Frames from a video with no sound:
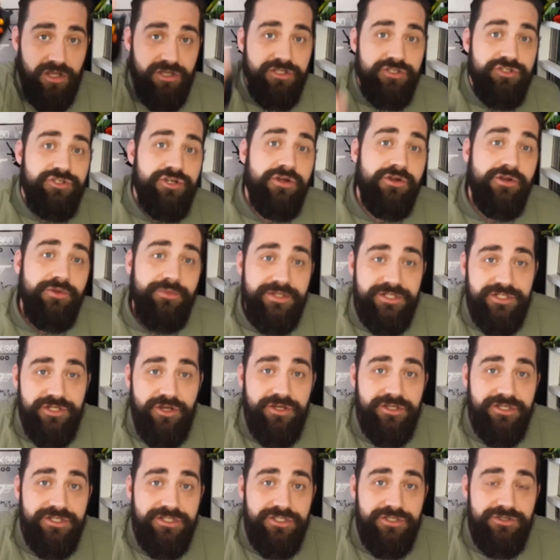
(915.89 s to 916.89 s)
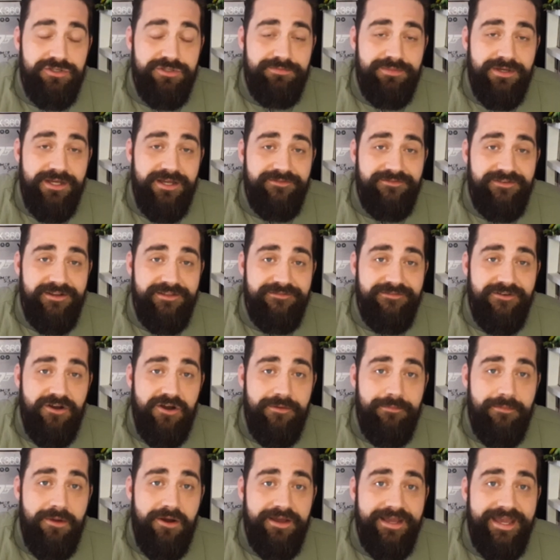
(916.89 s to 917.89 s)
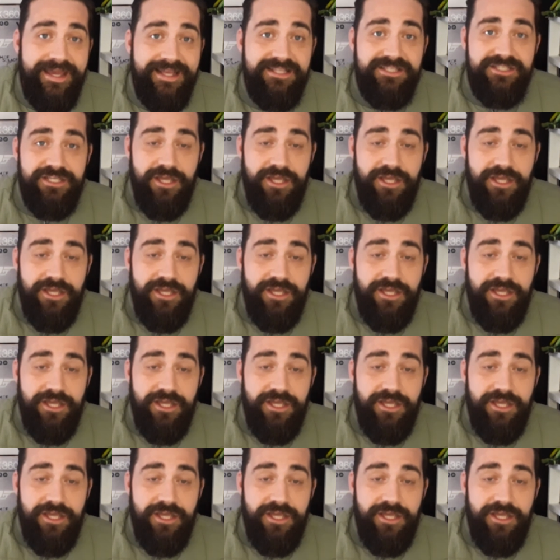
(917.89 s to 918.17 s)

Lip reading: controller which I can use perfectly fine my end.